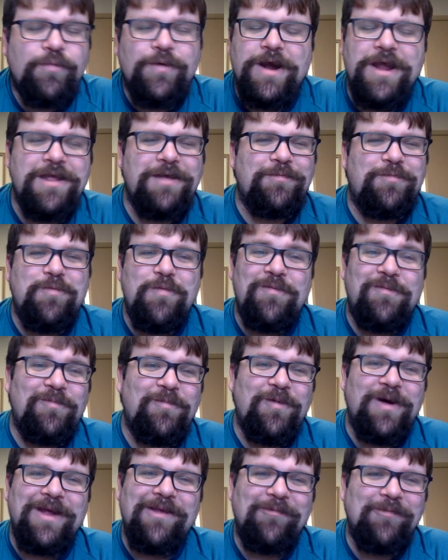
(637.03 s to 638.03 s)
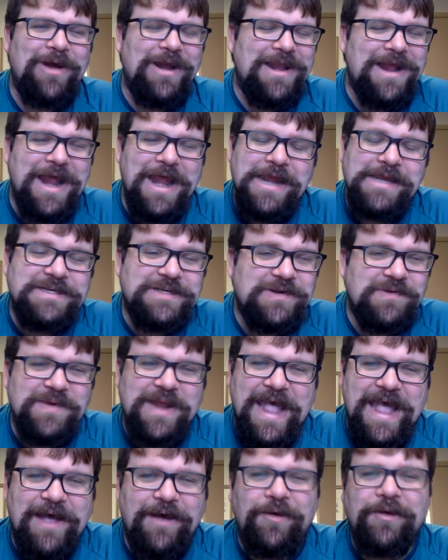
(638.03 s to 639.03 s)
what what what did i do
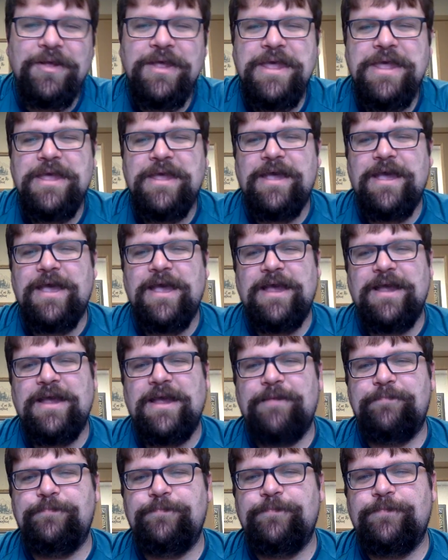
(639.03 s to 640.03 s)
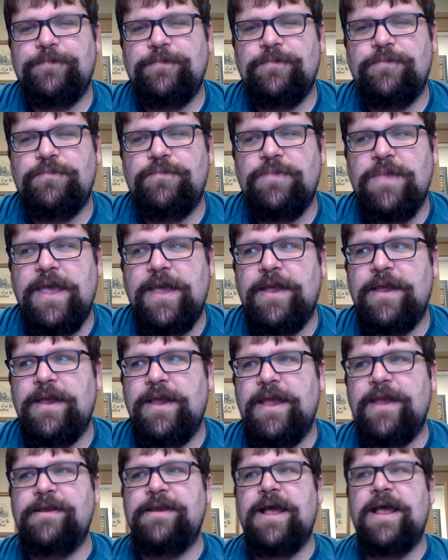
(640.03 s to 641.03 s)
now um,
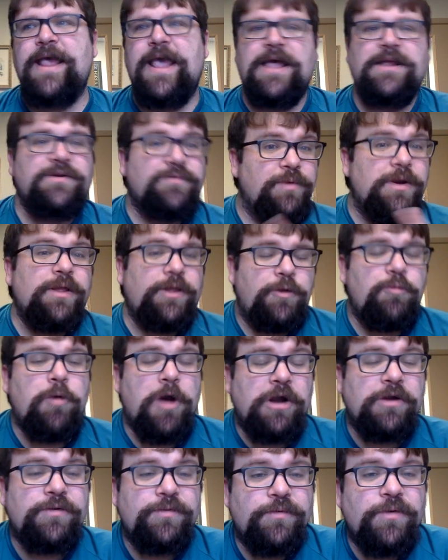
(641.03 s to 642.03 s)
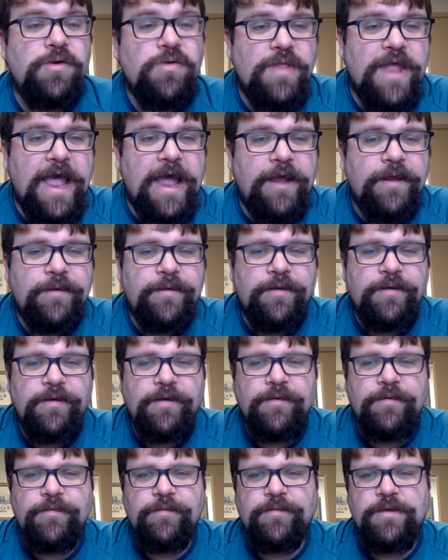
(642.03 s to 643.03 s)
and I had to really walk through that.
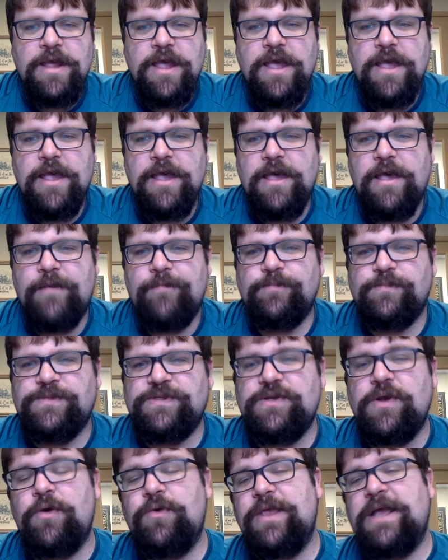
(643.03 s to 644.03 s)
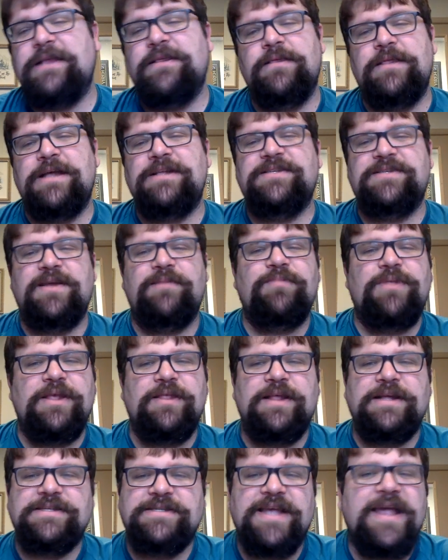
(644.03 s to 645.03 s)
Uh, so that that's something
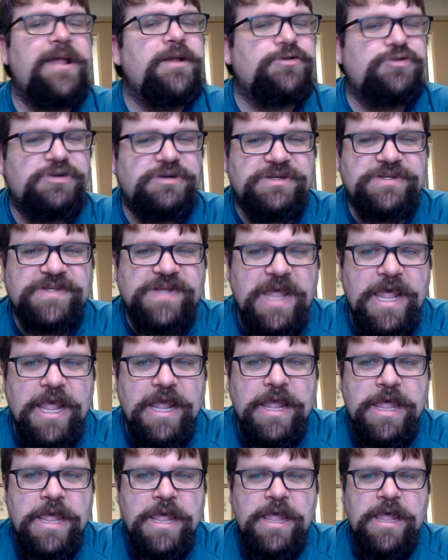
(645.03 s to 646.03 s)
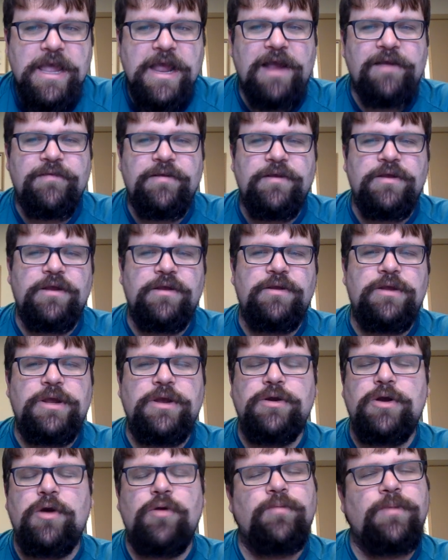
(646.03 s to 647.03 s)
that's interesting. I,
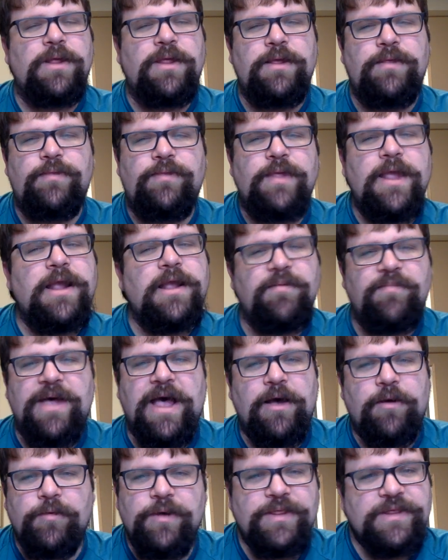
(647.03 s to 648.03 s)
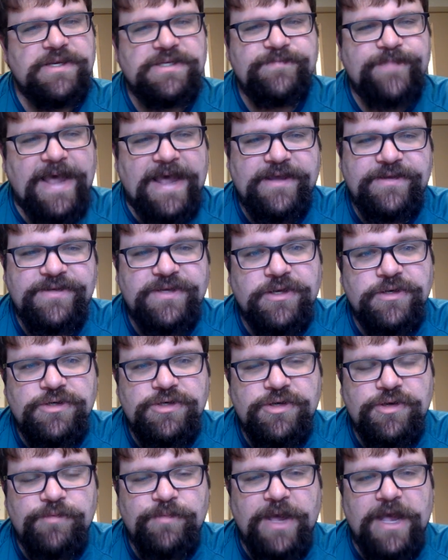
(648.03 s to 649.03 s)
you don't really think about with this passage
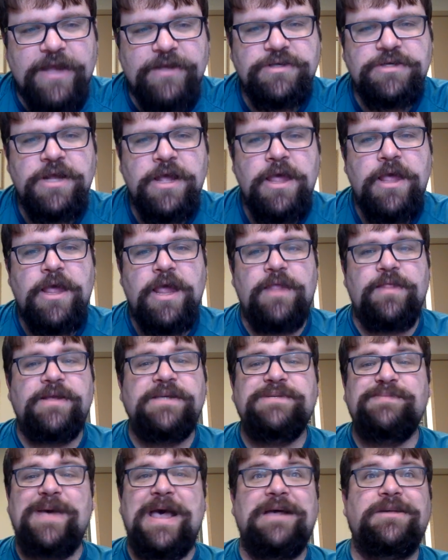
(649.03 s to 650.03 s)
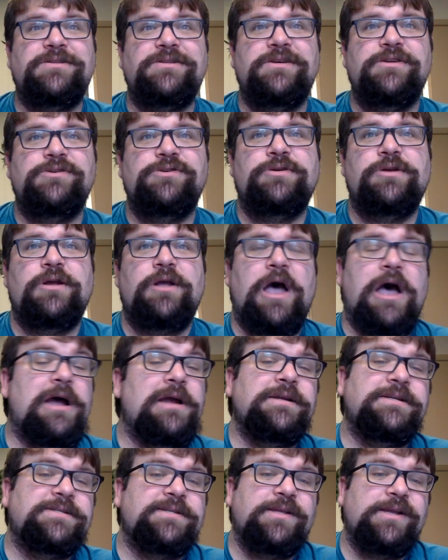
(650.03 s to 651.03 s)
too much, and this passage
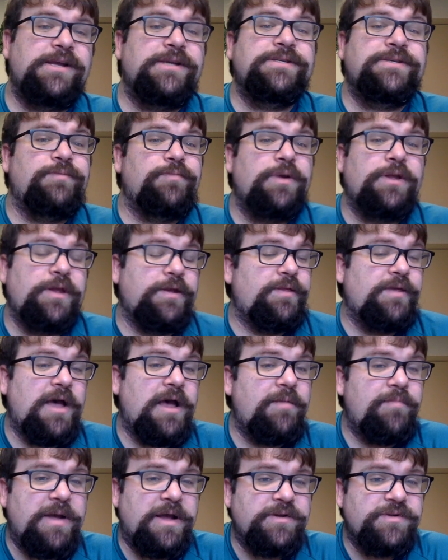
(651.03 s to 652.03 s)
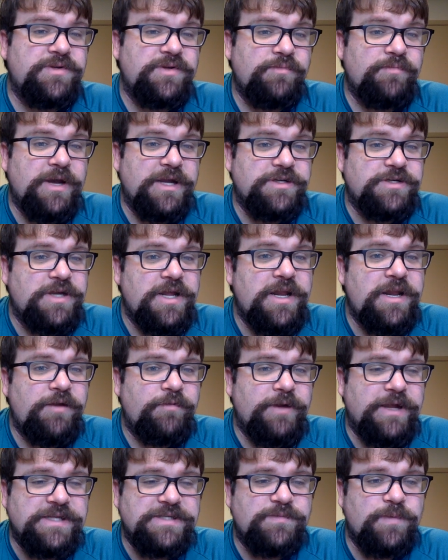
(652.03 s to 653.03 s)
honestly isn't really thought about too much,
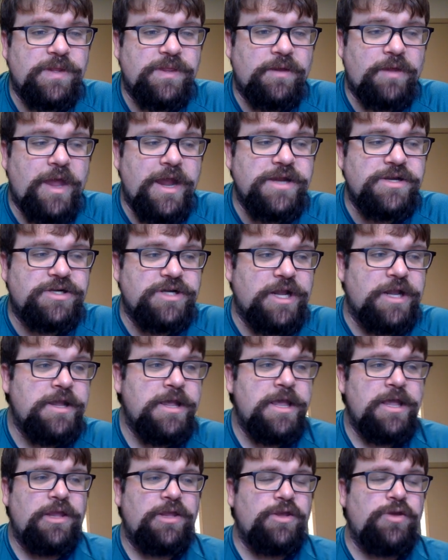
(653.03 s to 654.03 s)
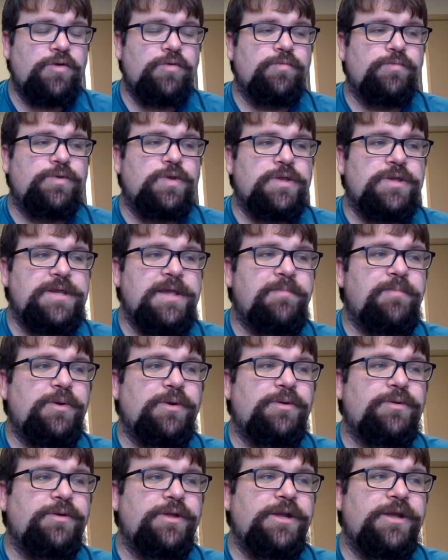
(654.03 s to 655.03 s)
anyways. With Elijah, you
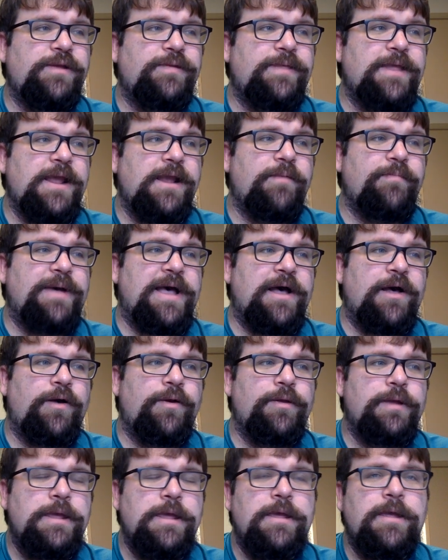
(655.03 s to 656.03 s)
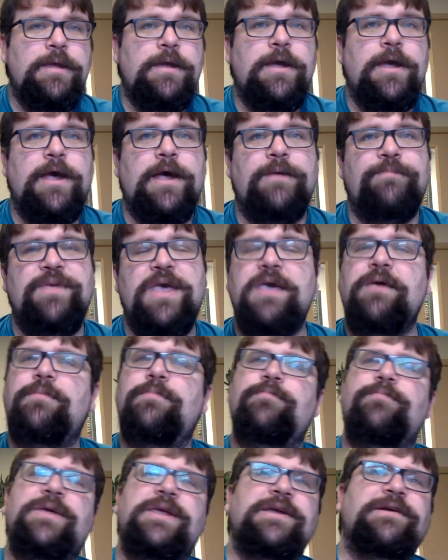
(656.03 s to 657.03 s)
typically think about um,
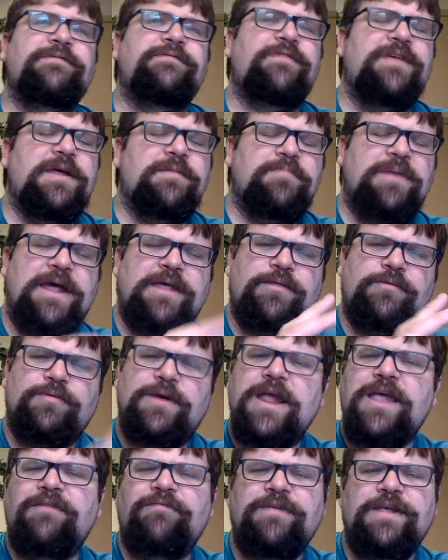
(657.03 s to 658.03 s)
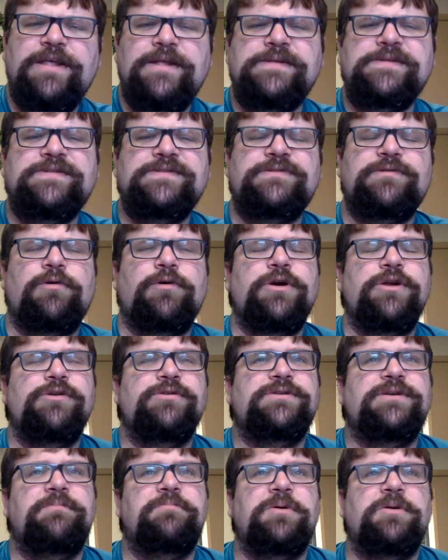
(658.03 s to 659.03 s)
him being fed by the ravens, or you
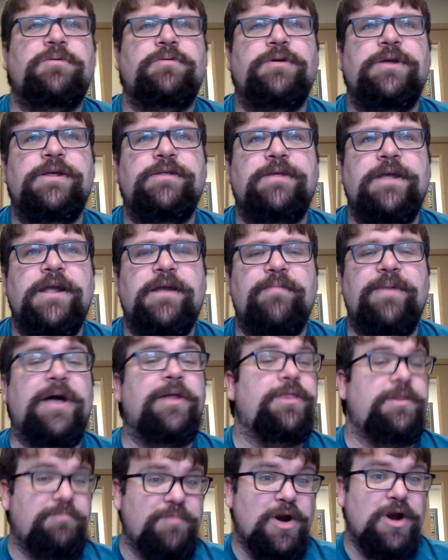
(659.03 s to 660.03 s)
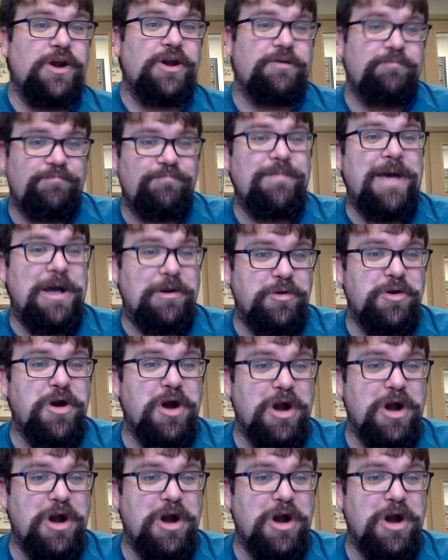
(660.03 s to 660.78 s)
typically think about the Mount